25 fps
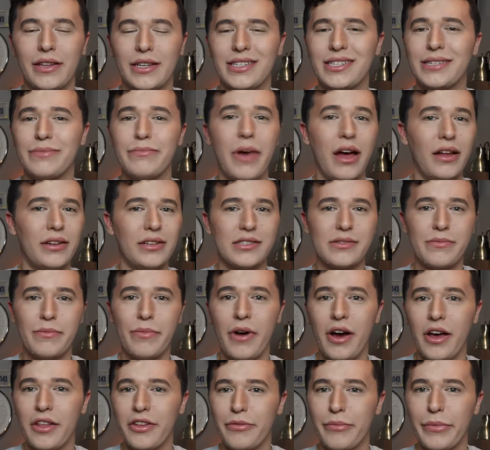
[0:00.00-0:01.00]
The smell doesn't
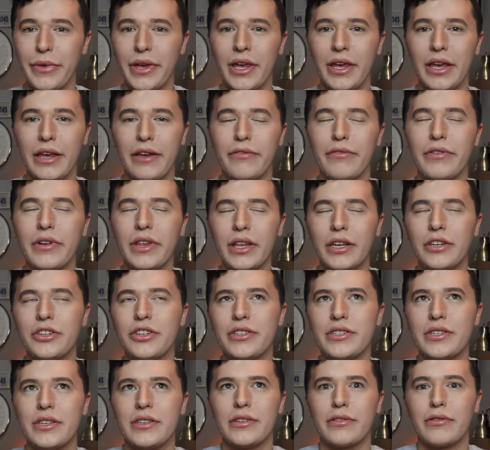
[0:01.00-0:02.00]
bother me. It really
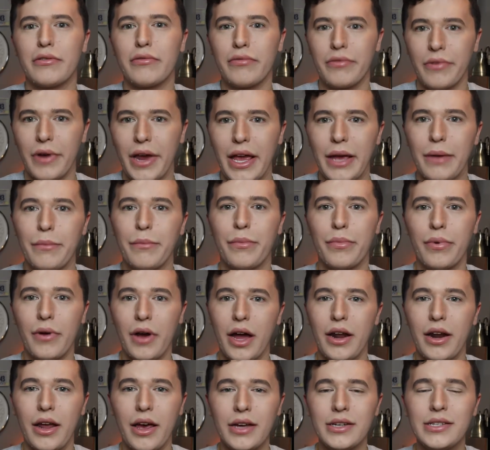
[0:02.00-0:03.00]
just is a great
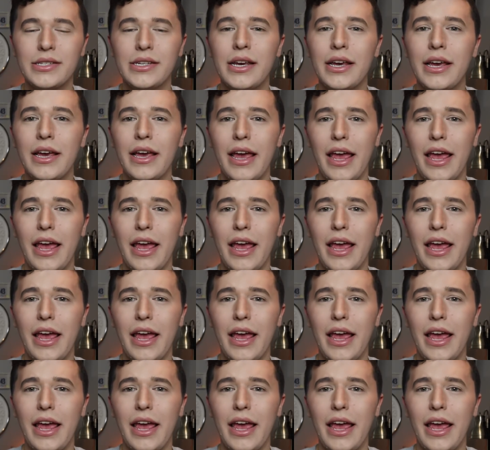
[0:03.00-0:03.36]
product.